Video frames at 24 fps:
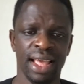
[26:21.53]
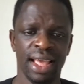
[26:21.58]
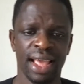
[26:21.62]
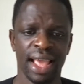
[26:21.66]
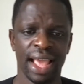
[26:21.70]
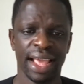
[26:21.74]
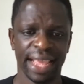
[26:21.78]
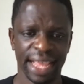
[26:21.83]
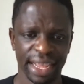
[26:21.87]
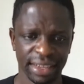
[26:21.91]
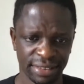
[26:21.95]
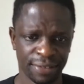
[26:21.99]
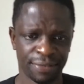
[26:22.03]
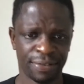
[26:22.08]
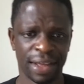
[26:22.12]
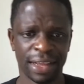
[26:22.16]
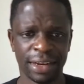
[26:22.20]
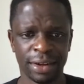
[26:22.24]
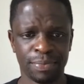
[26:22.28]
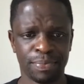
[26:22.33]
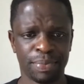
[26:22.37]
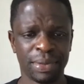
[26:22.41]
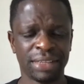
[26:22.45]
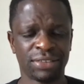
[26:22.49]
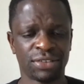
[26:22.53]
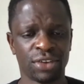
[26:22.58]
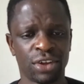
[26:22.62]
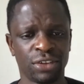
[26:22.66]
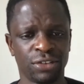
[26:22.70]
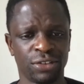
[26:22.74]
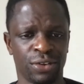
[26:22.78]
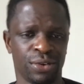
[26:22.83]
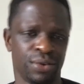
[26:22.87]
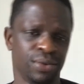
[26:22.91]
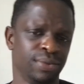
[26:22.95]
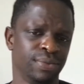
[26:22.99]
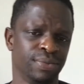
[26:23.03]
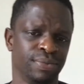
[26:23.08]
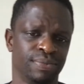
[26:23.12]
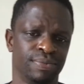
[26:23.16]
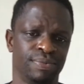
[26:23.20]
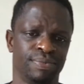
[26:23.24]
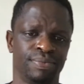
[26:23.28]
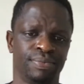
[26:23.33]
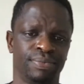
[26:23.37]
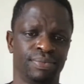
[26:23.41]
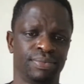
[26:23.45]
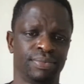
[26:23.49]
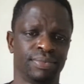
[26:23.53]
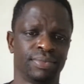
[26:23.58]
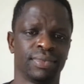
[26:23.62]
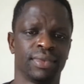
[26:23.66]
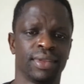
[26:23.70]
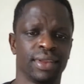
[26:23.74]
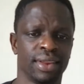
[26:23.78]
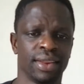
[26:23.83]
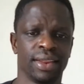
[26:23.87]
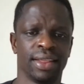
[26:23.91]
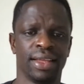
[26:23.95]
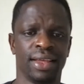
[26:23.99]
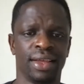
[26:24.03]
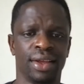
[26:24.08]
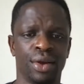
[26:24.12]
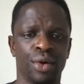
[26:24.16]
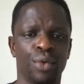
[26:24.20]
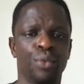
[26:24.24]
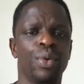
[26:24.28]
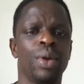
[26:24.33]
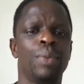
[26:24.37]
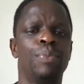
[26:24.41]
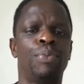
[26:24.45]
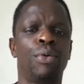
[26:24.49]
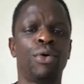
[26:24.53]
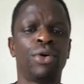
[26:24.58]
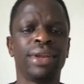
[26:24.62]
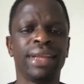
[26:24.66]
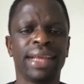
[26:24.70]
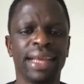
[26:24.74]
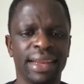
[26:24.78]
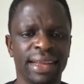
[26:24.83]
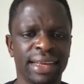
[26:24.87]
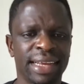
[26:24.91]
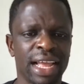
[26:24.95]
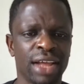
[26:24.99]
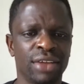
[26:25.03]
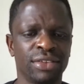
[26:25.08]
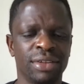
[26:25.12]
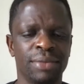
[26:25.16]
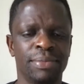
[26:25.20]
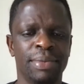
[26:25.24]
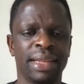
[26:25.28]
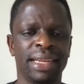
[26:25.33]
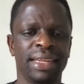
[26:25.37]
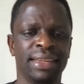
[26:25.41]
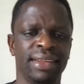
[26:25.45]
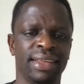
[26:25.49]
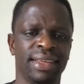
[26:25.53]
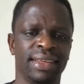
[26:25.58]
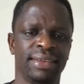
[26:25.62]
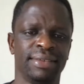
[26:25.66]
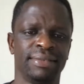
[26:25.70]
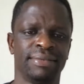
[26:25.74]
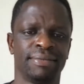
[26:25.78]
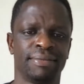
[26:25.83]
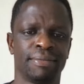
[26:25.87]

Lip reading: And here's the final piece also. Reporting and accountability.